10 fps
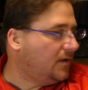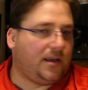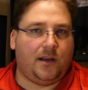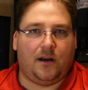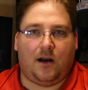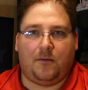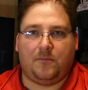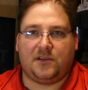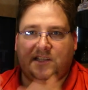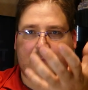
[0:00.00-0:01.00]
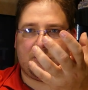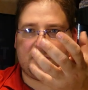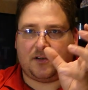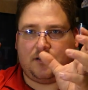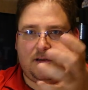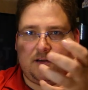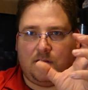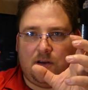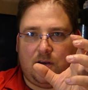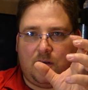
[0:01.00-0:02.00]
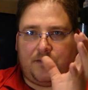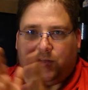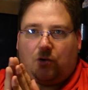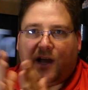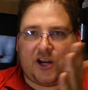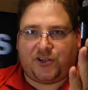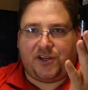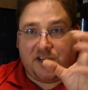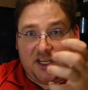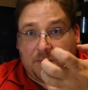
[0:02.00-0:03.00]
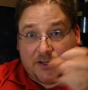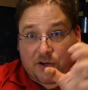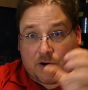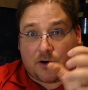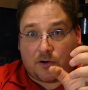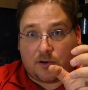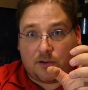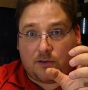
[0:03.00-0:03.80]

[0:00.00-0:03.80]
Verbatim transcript: the um, steppers. They don't actually need to be turned.